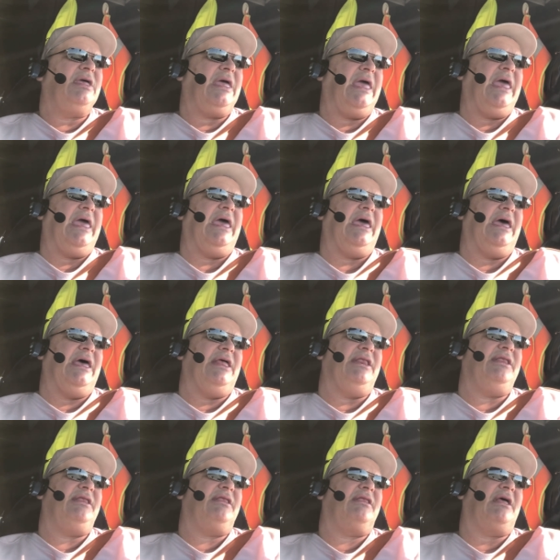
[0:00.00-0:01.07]
And
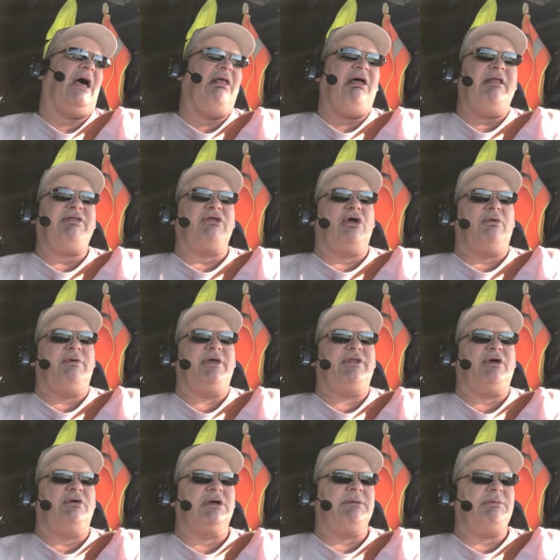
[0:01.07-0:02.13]
I liked it over there.
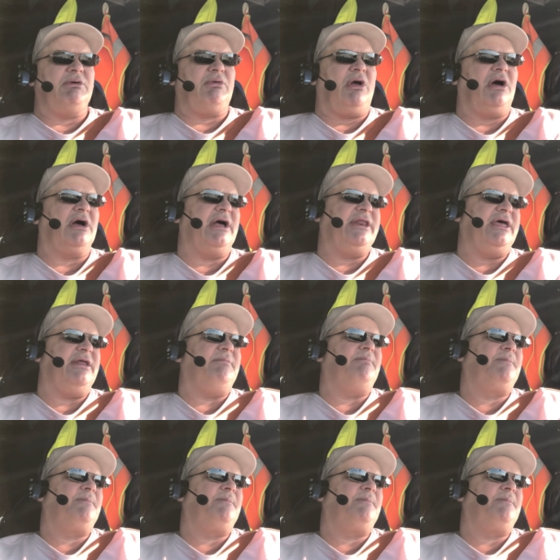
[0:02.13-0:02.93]
Don't get me wrong, I did.